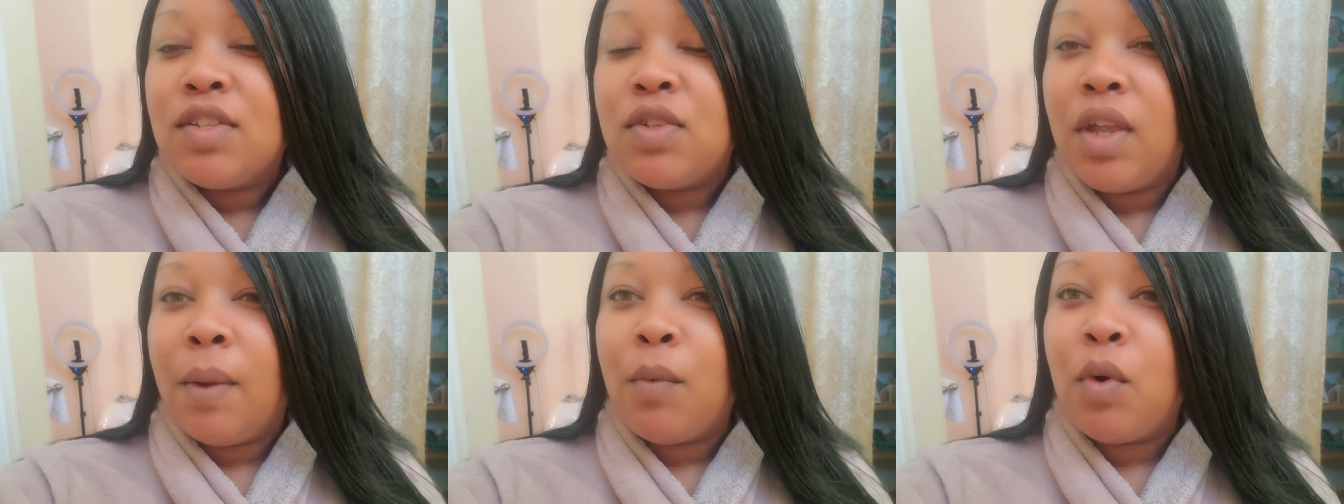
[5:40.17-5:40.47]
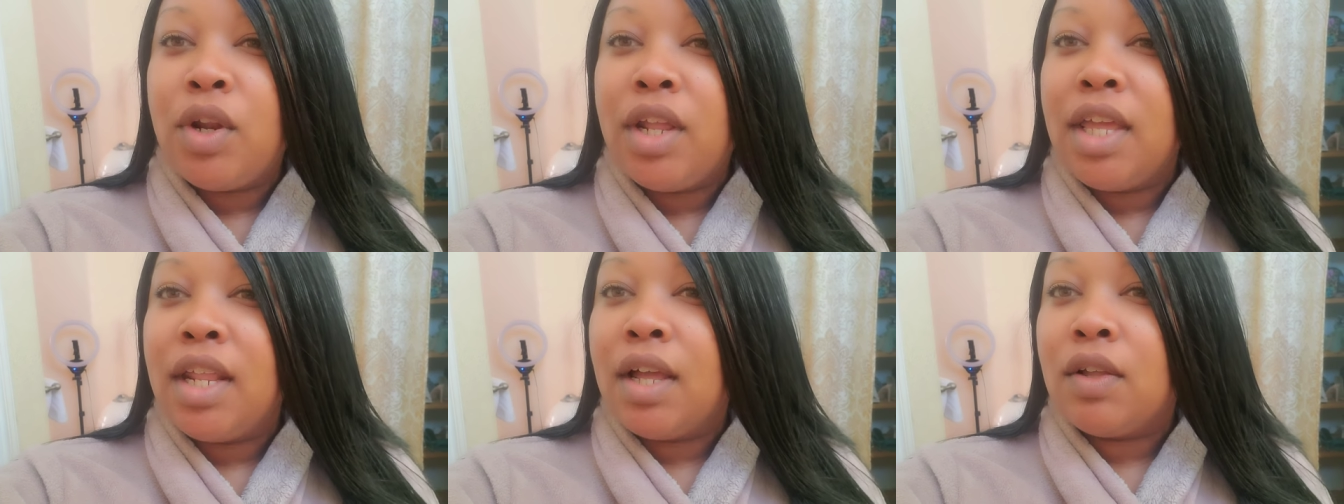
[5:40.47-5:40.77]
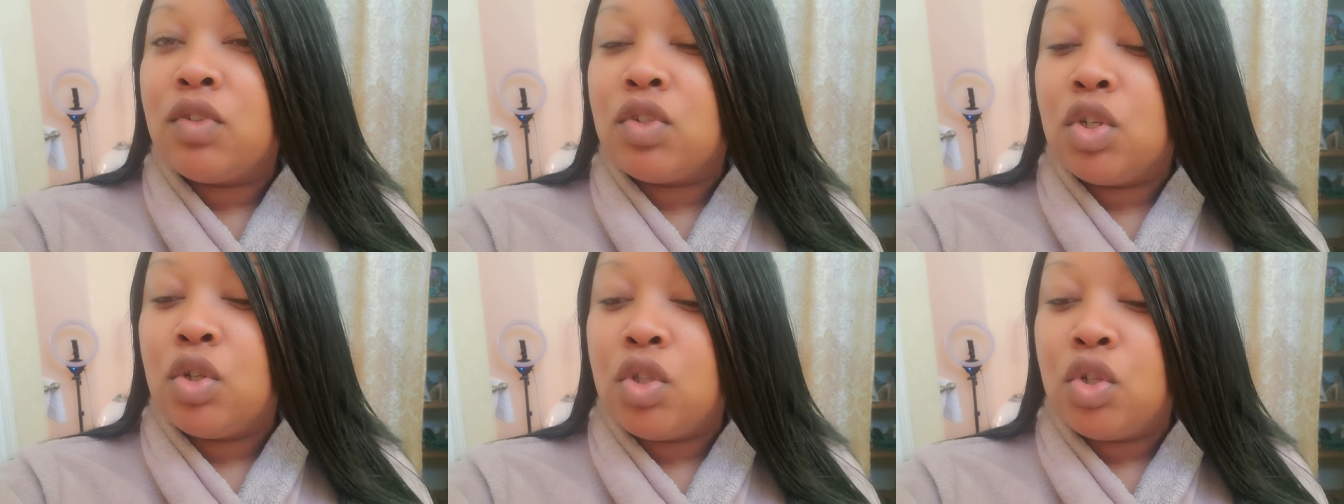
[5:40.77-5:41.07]
So yeah, I'm going to head
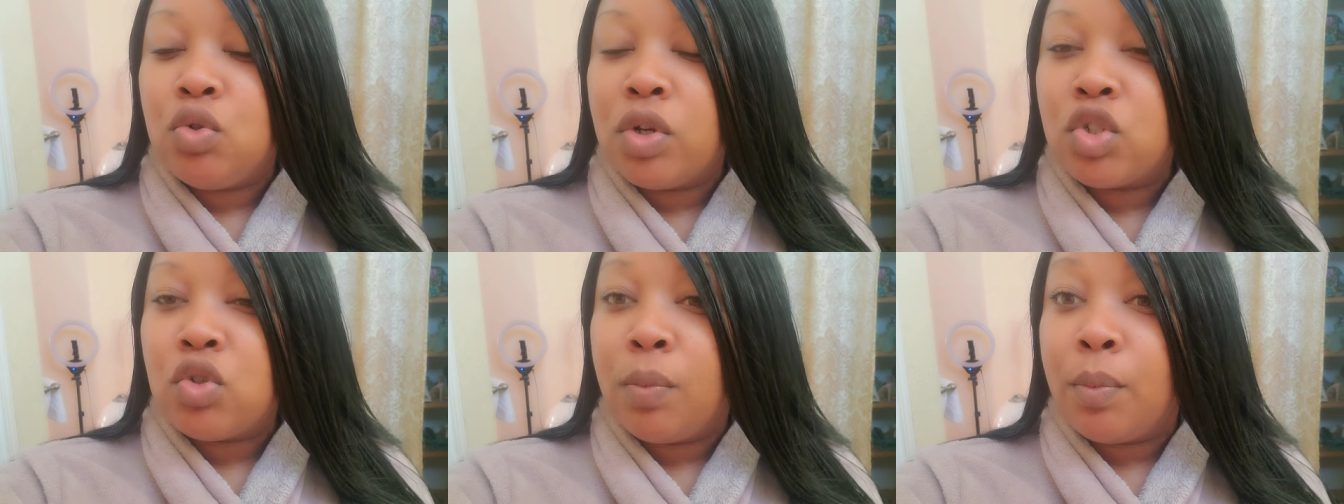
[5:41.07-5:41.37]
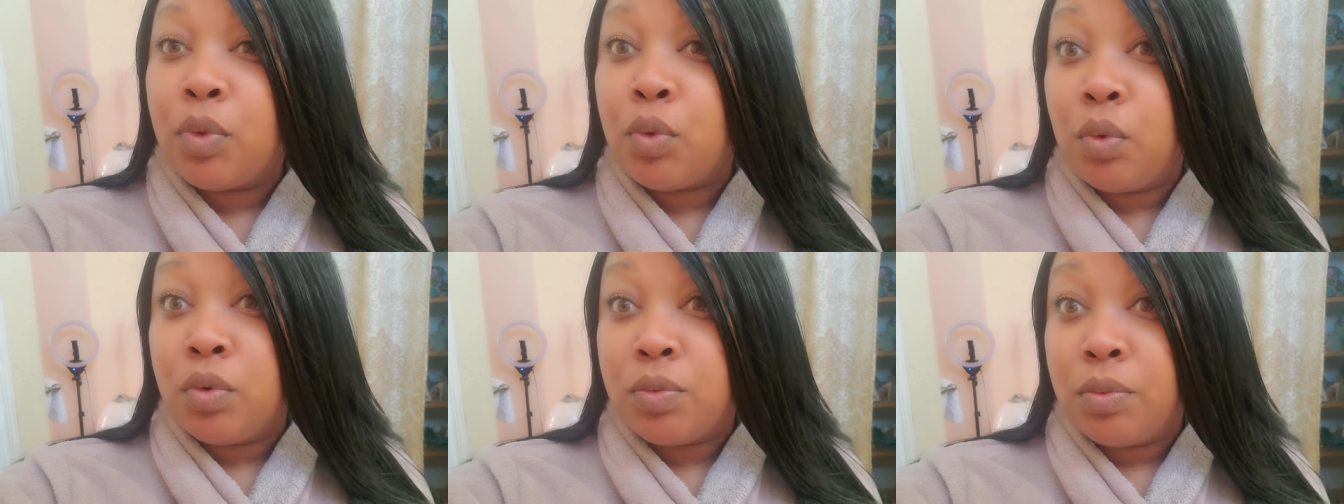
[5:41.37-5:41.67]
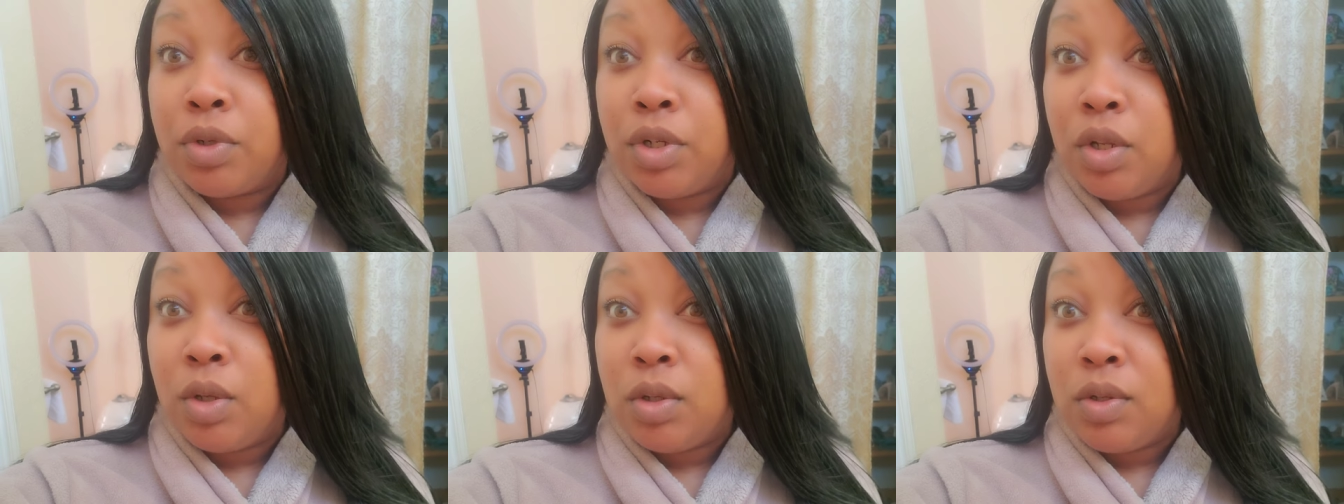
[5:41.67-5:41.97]
out to the drugstore and throw on
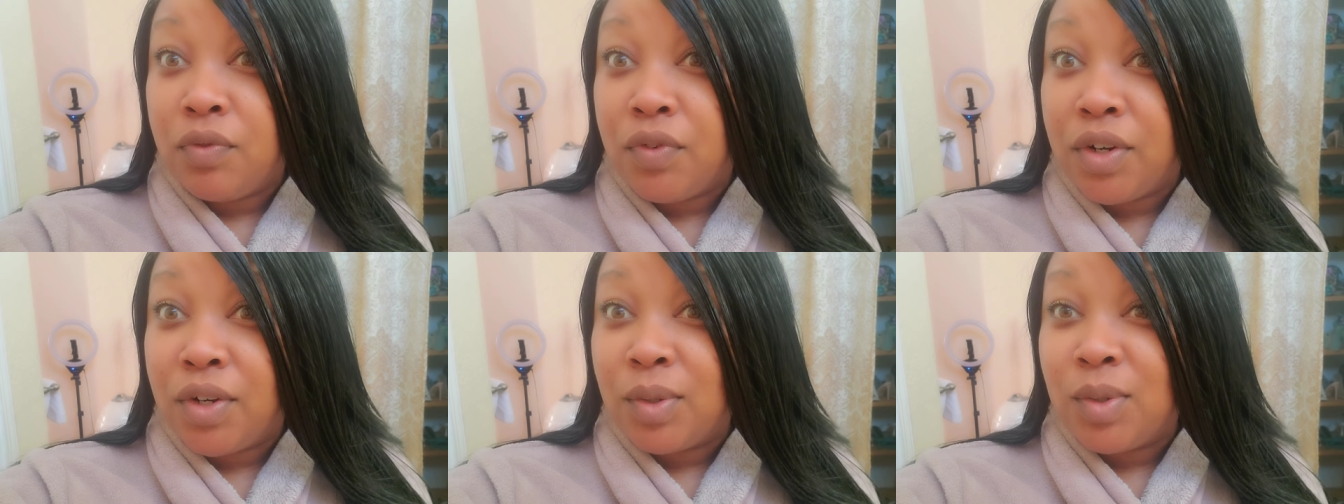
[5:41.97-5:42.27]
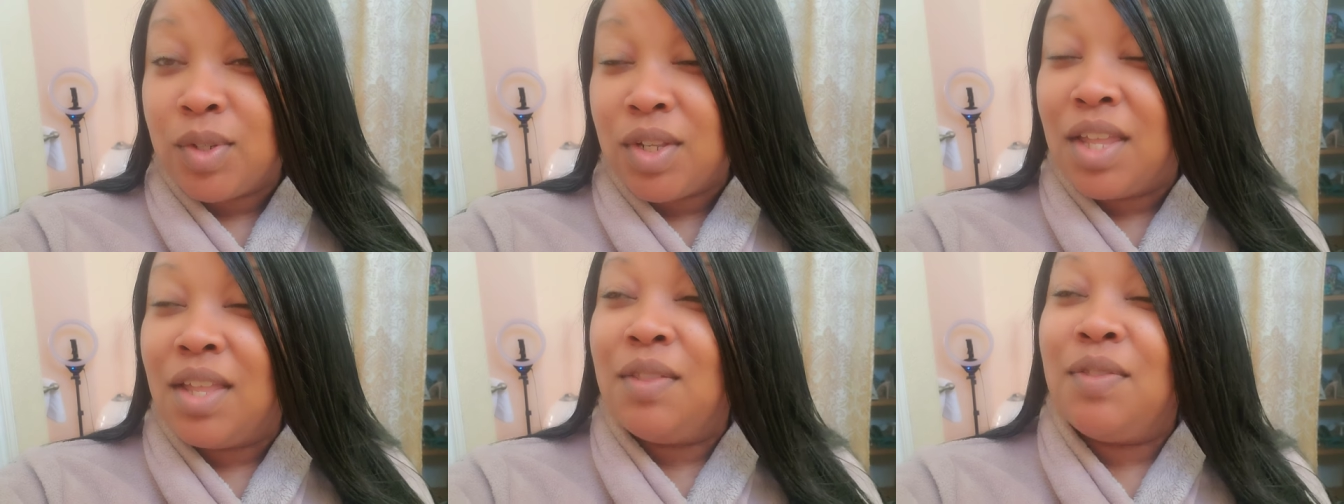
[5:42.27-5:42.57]
some clothes first,